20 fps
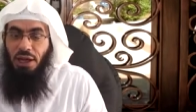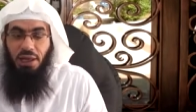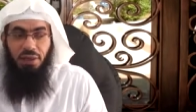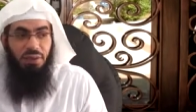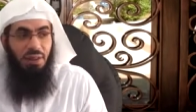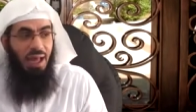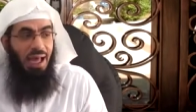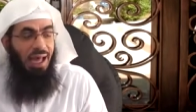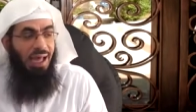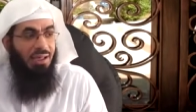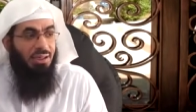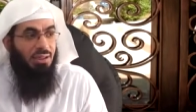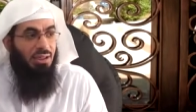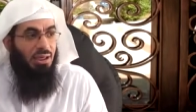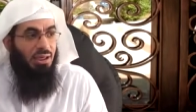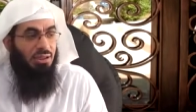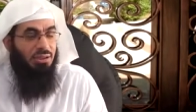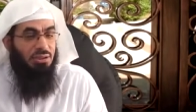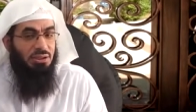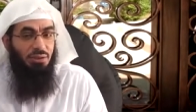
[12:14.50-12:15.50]
And the odd
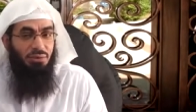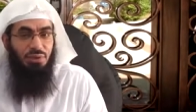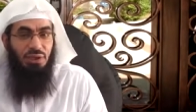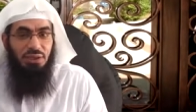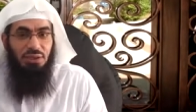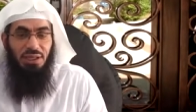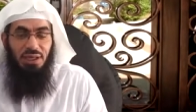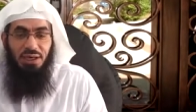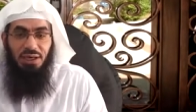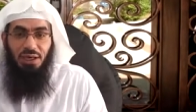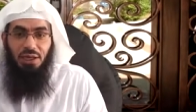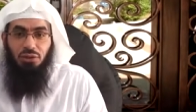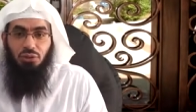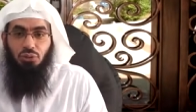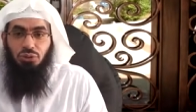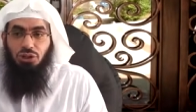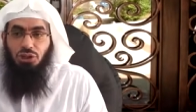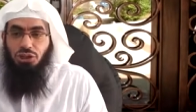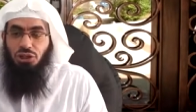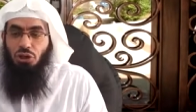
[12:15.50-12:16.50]
nights of the 10
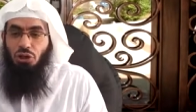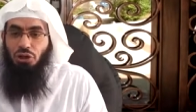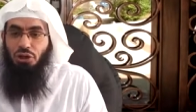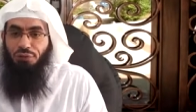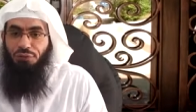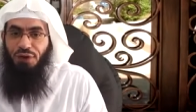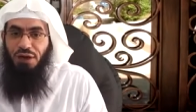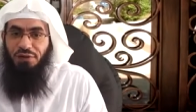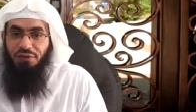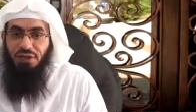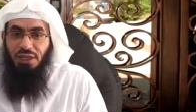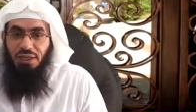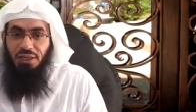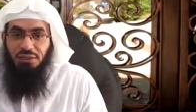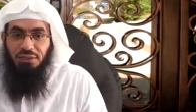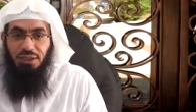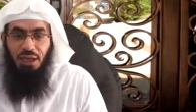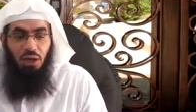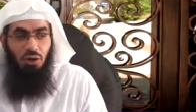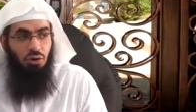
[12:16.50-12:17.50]
nights, which is only five
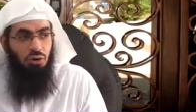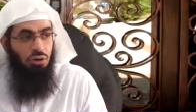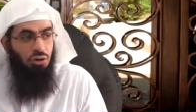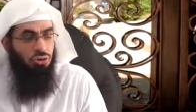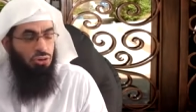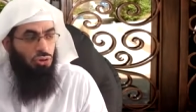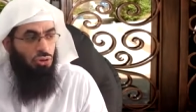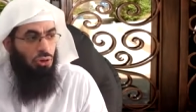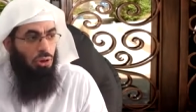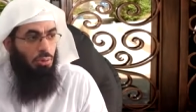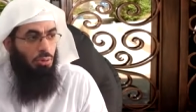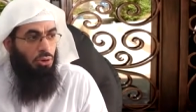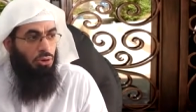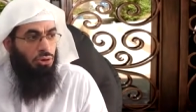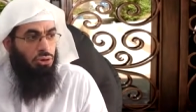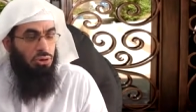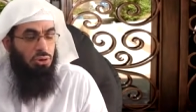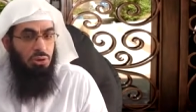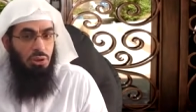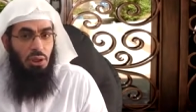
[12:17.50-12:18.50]
days, according to the
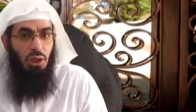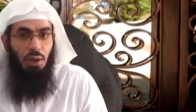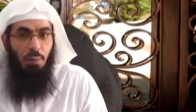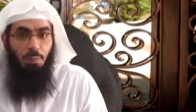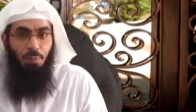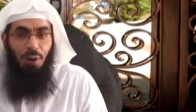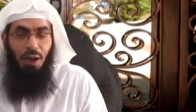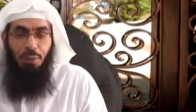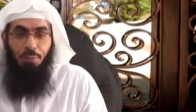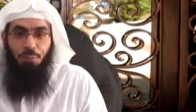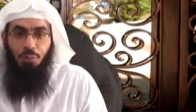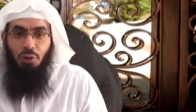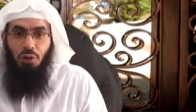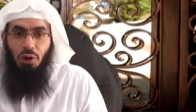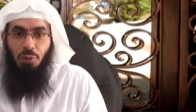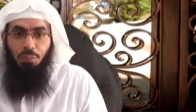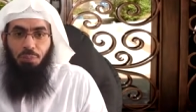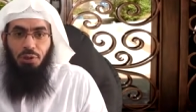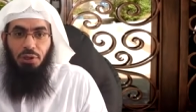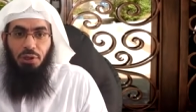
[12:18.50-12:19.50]
most
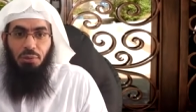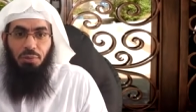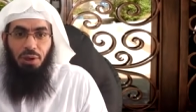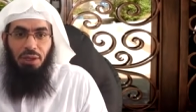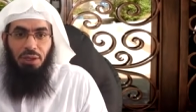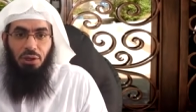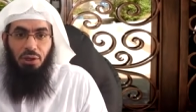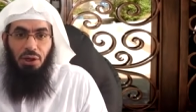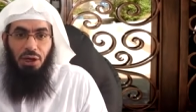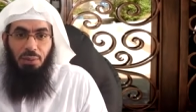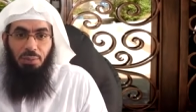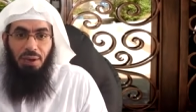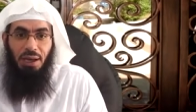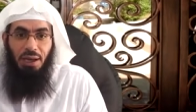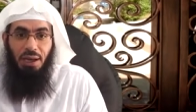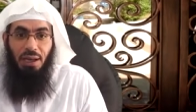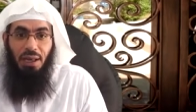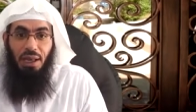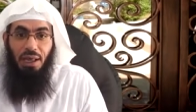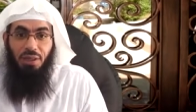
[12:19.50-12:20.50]
popular opinion by the
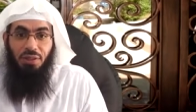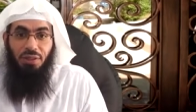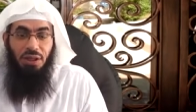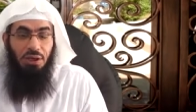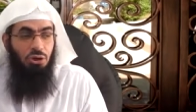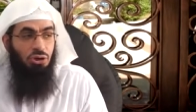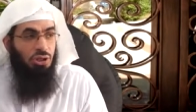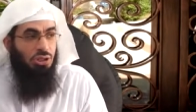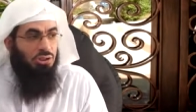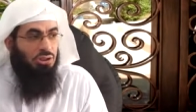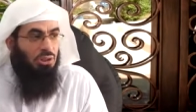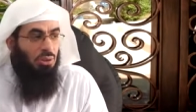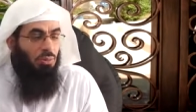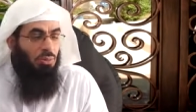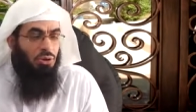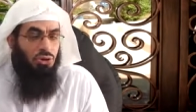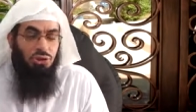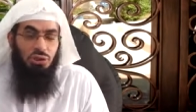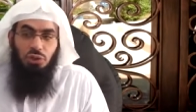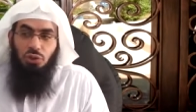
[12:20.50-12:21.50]
ulama, then you get
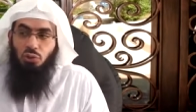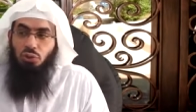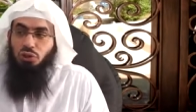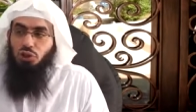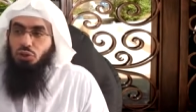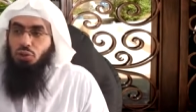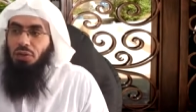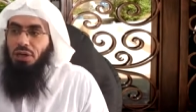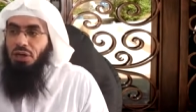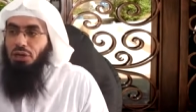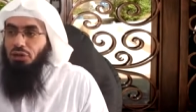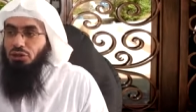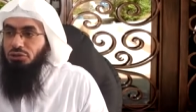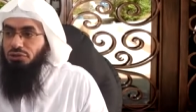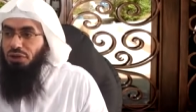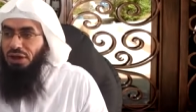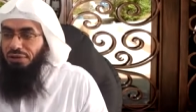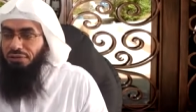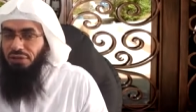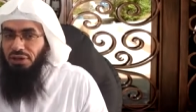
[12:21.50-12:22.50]
someone who says, which one of
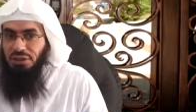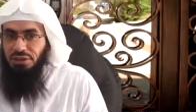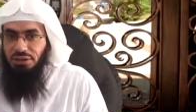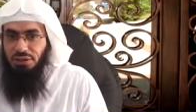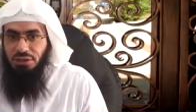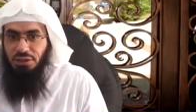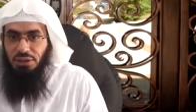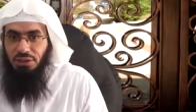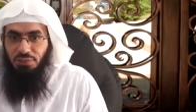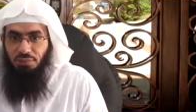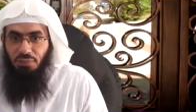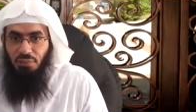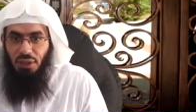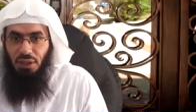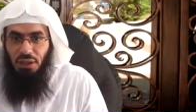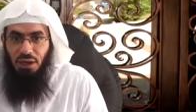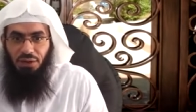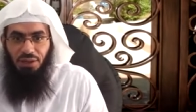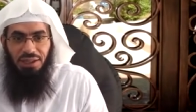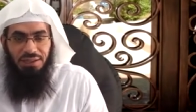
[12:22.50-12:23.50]
those five nights is it?
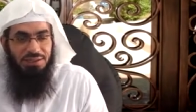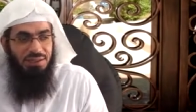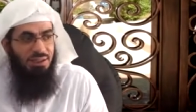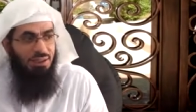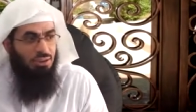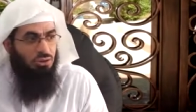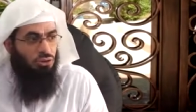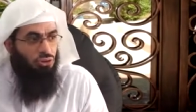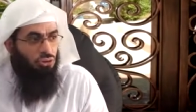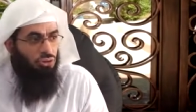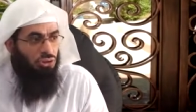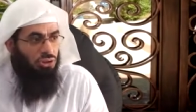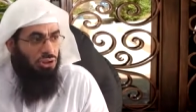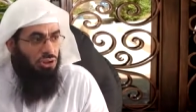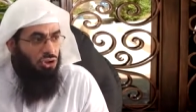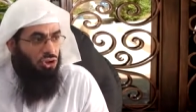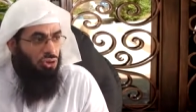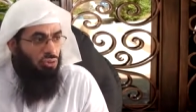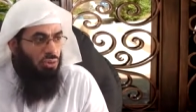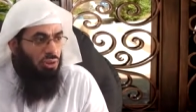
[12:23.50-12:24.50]
Now that's getting too
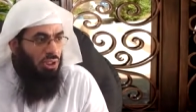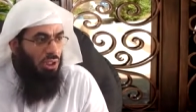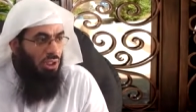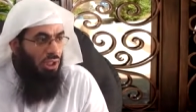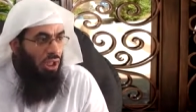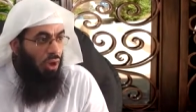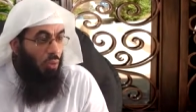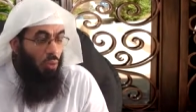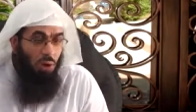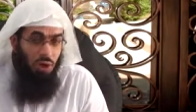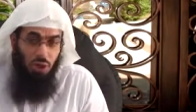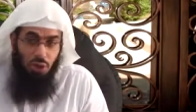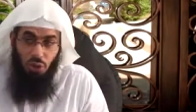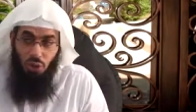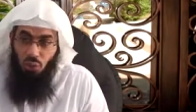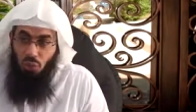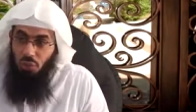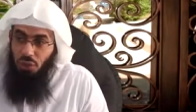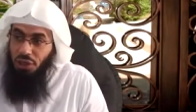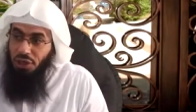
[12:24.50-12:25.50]
stingy with Allah.
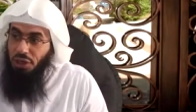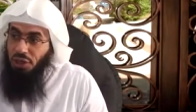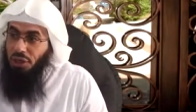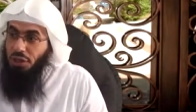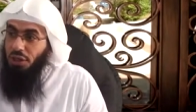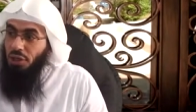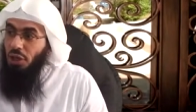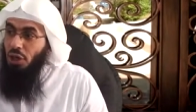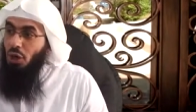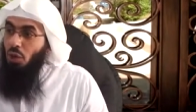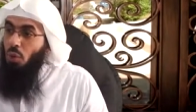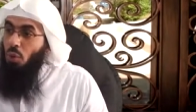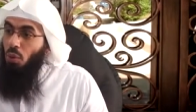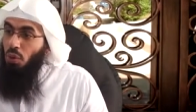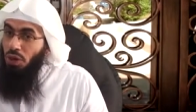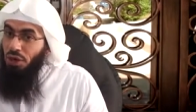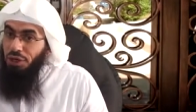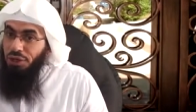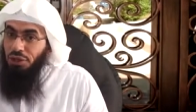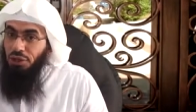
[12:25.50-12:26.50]
Work, work,
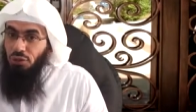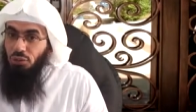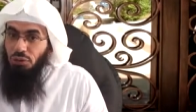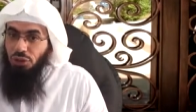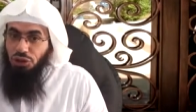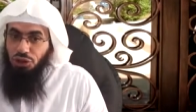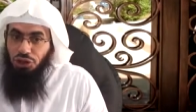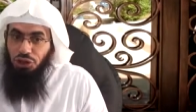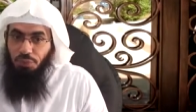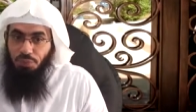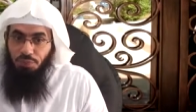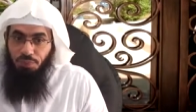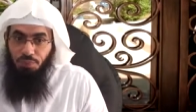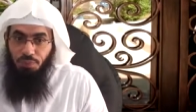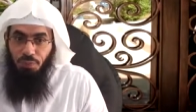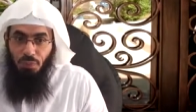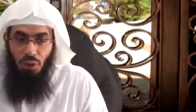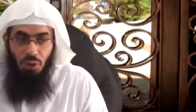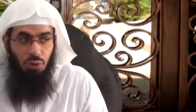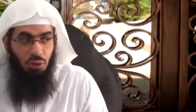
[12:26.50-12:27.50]
work and
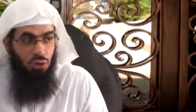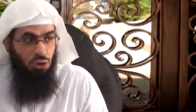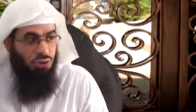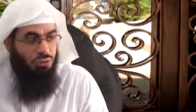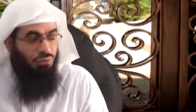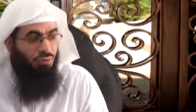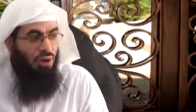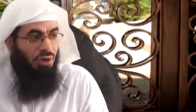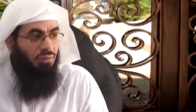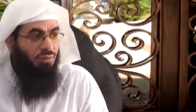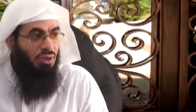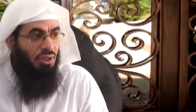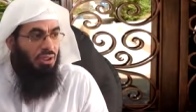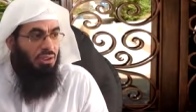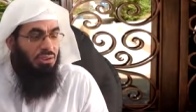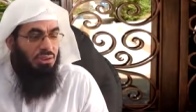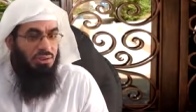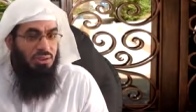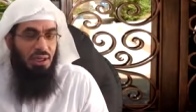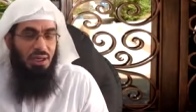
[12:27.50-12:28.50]
worship. Those five
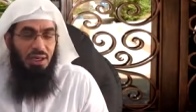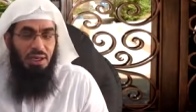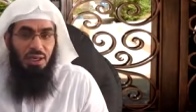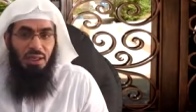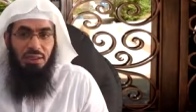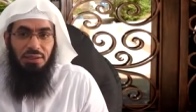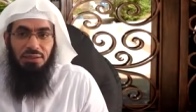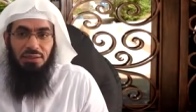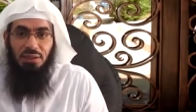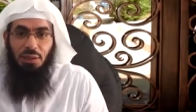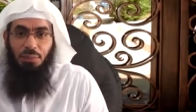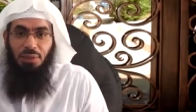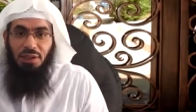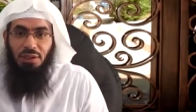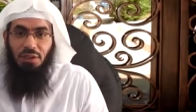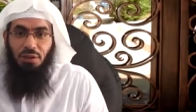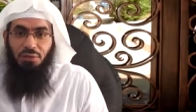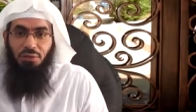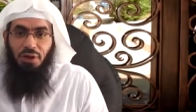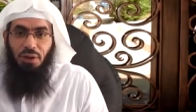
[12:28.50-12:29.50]
nights, 10 nights, the
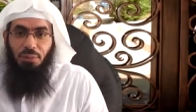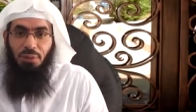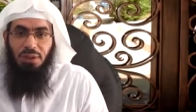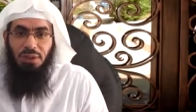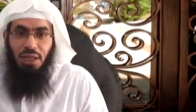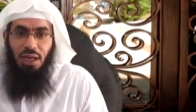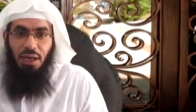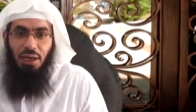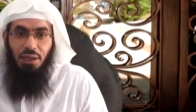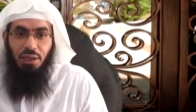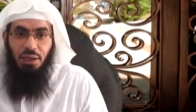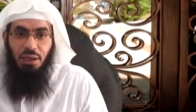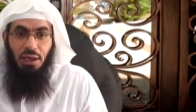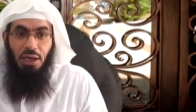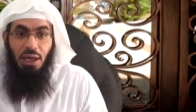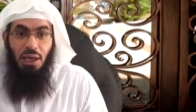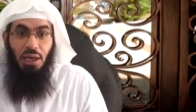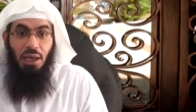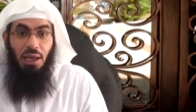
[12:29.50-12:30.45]
month of Ramadan.